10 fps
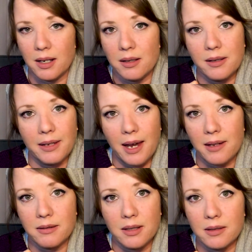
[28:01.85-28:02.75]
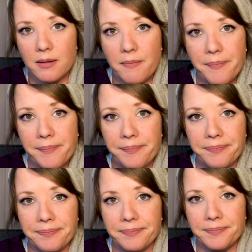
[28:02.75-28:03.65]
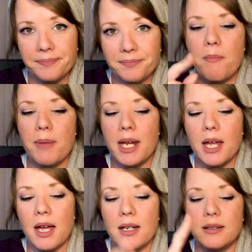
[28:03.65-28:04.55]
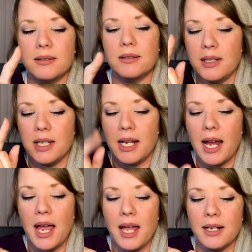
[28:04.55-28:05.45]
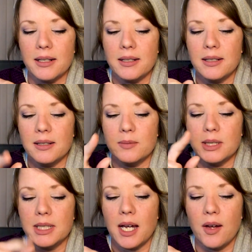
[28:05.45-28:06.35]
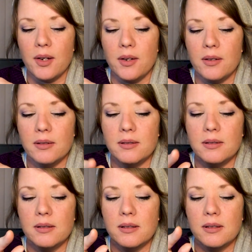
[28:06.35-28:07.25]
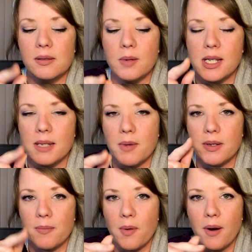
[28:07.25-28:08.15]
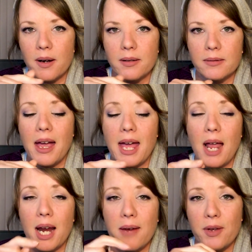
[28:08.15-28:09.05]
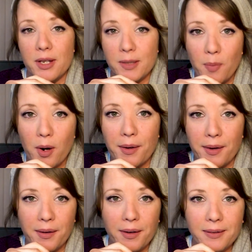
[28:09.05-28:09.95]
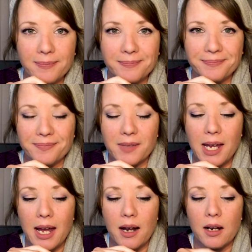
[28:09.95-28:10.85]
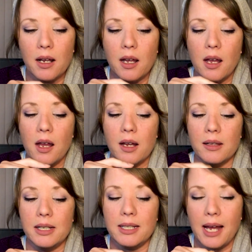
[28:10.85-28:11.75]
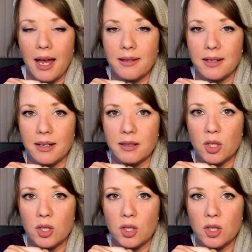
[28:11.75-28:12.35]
to Ecclesiastes, because the end will tell you what's the most important. And I'll give you the spoiler alert, okay? Ecclesiastes